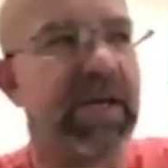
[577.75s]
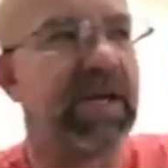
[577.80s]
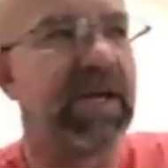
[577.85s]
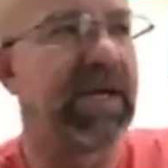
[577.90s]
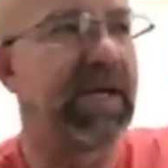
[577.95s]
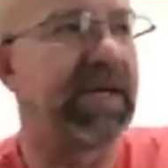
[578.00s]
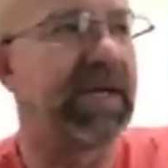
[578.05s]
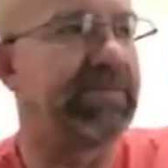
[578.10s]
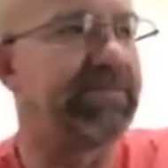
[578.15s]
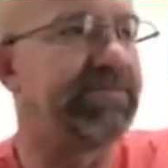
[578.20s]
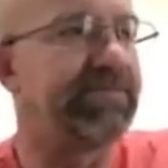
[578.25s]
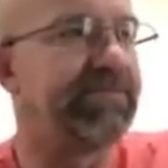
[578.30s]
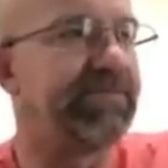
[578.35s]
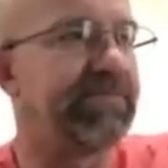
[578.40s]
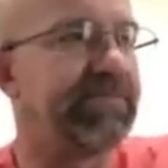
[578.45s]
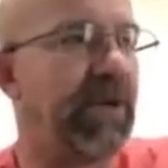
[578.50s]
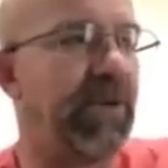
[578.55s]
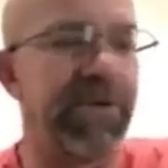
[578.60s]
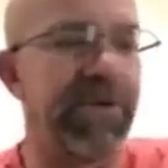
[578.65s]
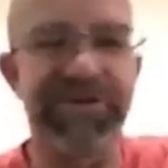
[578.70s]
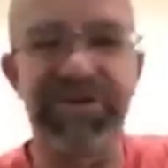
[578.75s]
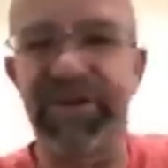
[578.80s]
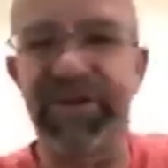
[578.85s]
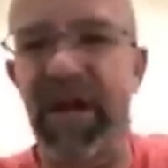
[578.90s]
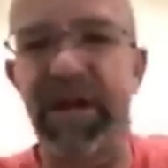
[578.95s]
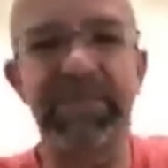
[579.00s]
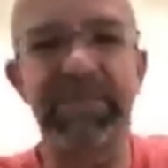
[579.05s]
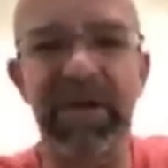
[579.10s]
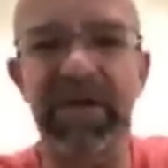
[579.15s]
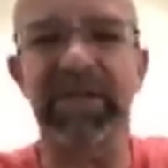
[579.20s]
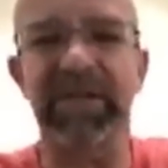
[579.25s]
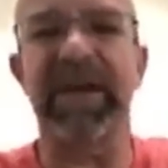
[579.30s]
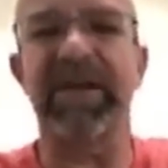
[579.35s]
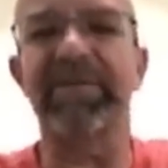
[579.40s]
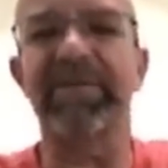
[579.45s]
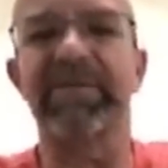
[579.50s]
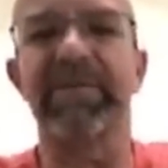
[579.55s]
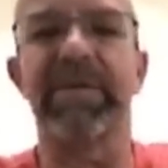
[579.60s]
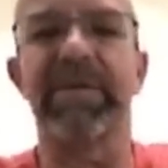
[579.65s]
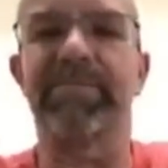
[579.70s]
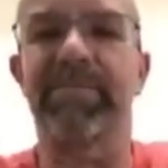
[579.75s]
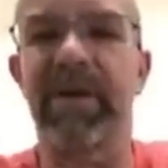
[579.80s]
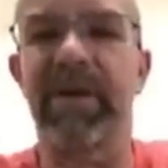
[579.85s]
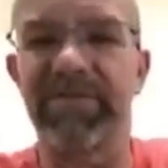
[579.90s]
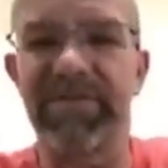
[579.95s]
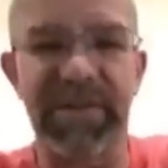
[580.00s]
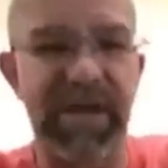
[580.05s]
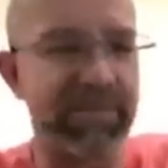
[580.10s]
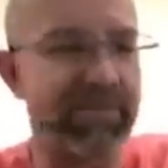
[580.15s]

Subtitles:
And once again, I'm not claiming to be a prophet.